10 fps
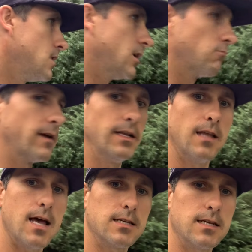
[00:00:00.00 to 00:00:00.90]
it rained
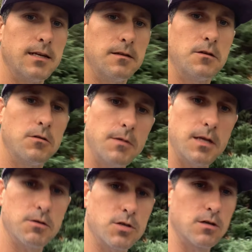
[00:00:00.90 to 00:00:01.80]
last night a little
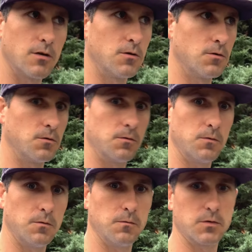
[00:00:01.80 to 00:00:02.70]
bit, so
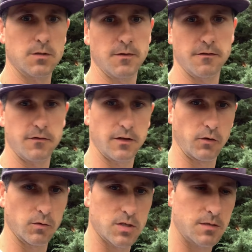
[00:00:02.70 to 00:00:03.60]
some of the
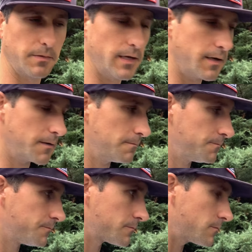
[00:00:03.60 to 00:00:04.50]
figs were splitting.
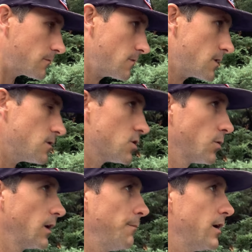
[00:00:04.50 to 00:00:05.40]
So
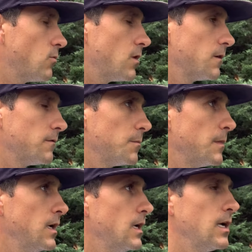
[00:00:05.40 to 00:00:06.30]
we're gonna pick one of them
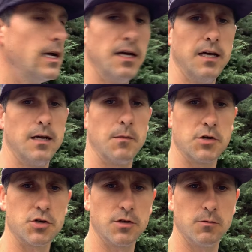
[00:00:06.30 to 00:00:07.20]
and I'm gonna
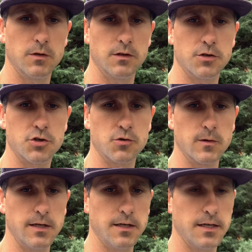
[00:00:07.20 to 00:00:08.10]
show you what this
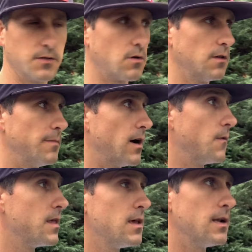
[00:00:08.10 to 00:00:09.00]
tree is all about.
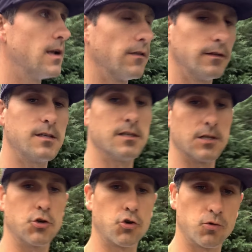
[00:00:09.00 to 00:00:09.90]
Now this is
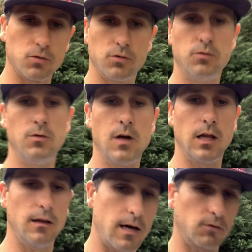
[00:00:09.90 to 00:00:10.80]
a true
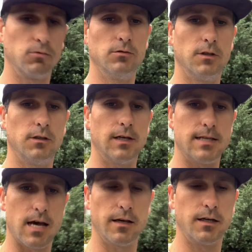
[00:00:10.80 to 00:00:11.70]
Lattarula
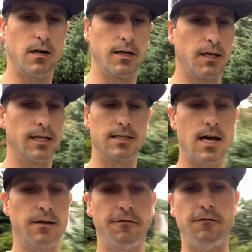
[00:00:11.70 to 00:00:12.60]
Italian honey. It's
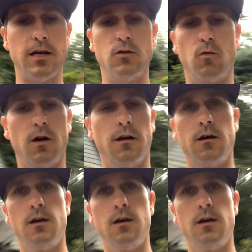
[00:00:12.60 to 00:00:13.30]
not a fake one